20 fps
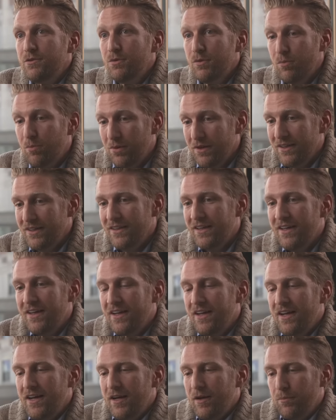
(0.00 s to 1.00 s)
You would bring
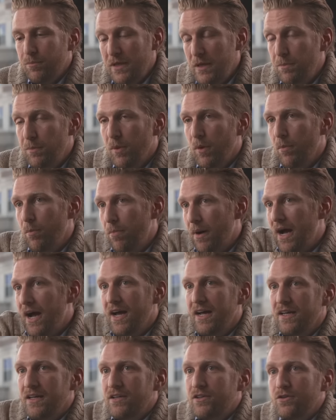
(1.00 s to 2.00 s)
people
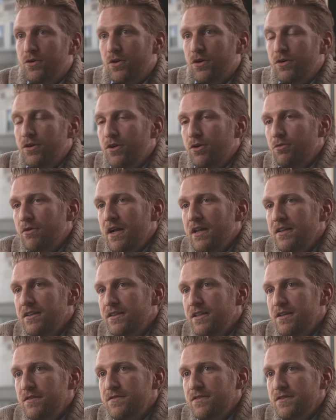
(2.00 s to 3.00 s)
by your, your
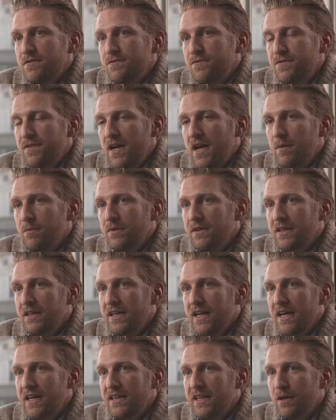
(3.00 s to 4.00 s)
relatives and
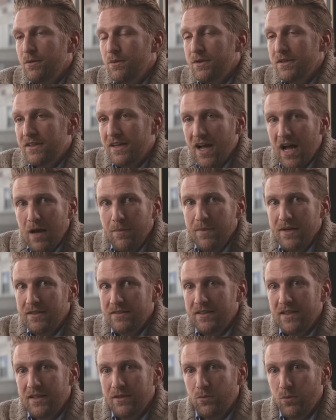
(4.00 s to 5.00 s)
family, and they would
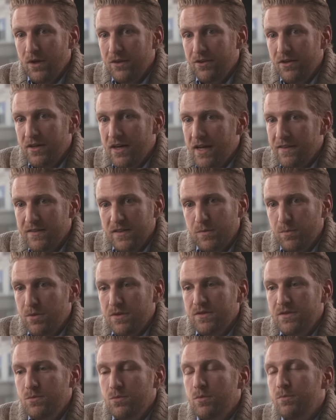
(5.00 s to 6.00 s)
comment on whether or not this
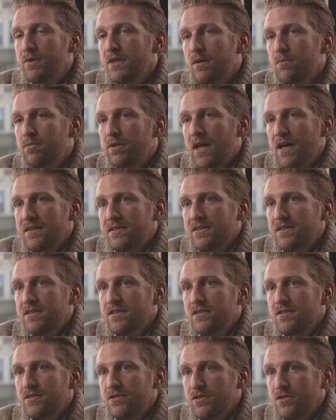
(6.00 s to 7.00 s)
person would be a
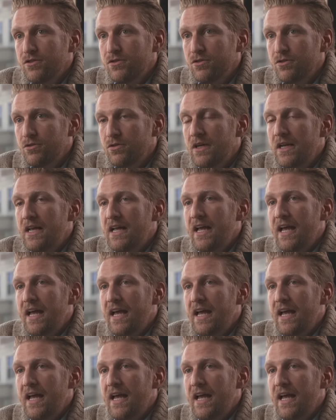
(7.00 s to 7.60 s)
blessing to you